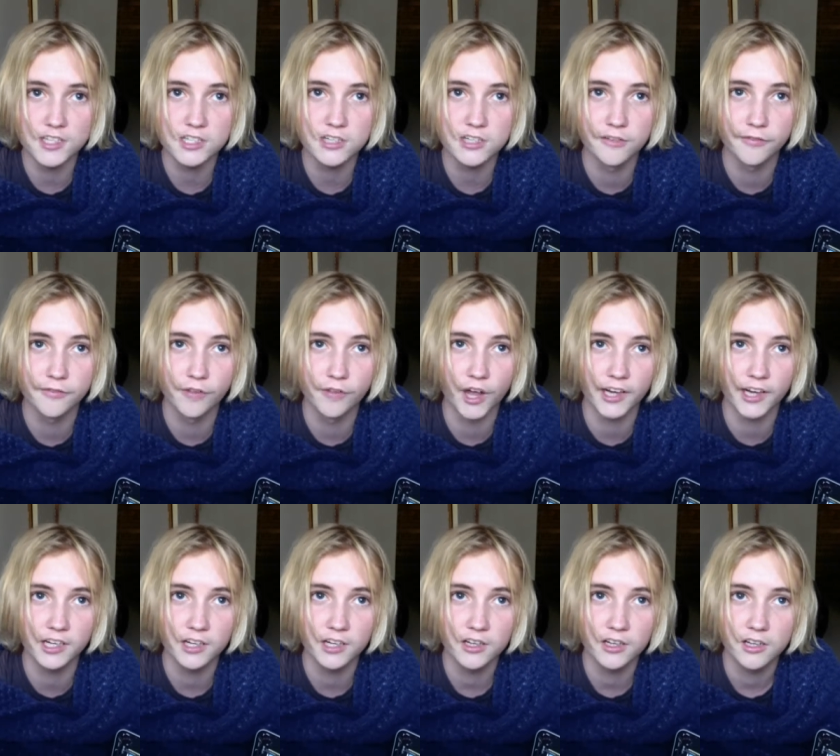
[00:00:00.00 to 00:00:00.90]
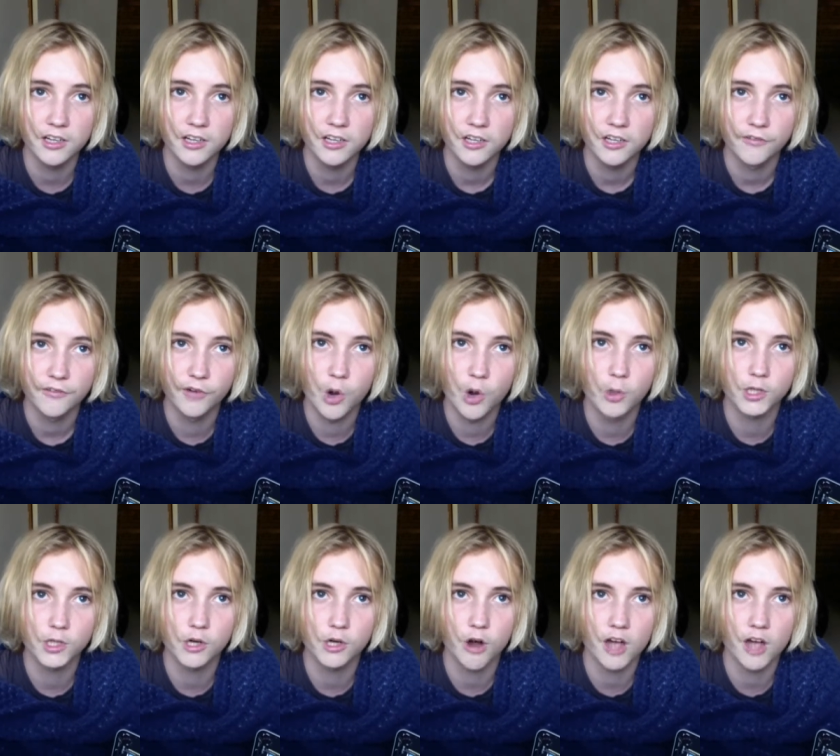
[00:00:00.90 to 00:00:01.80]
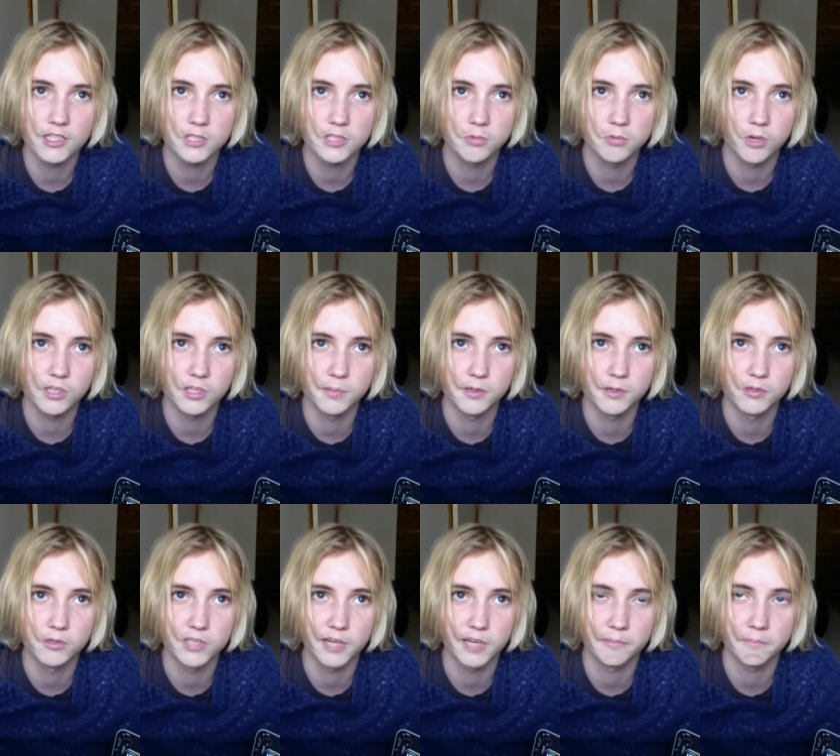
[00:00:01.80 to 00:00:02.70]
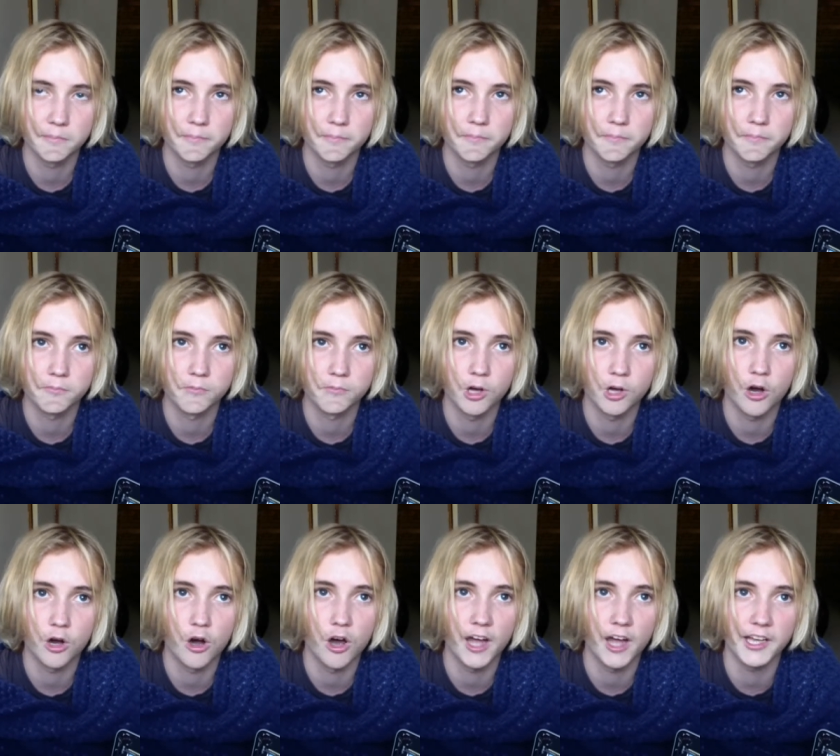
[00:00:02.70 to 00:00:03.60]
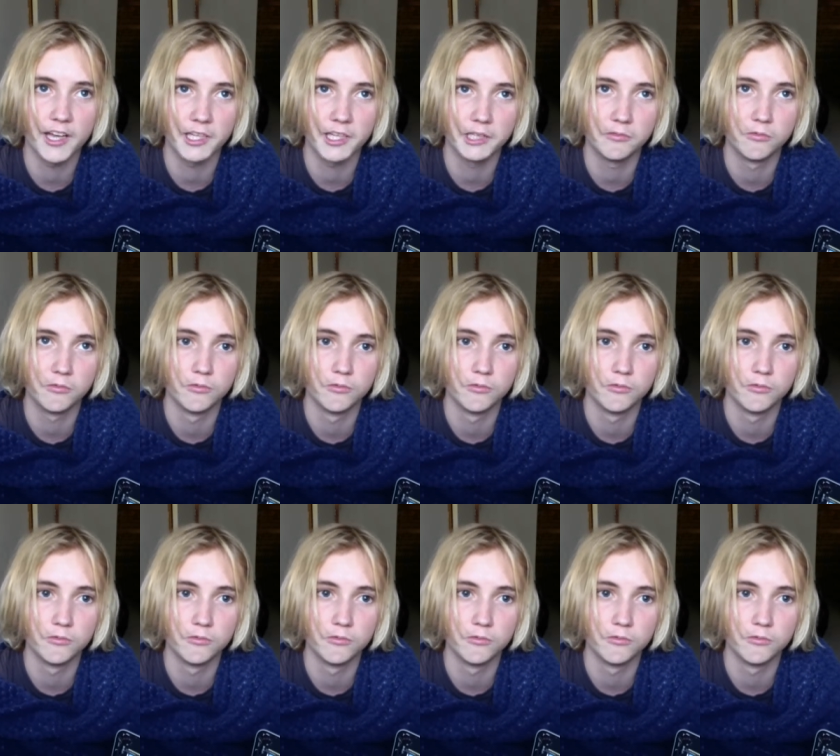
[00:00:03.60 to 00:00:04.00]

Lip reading: of like, forgot what the crisis was, but it was like high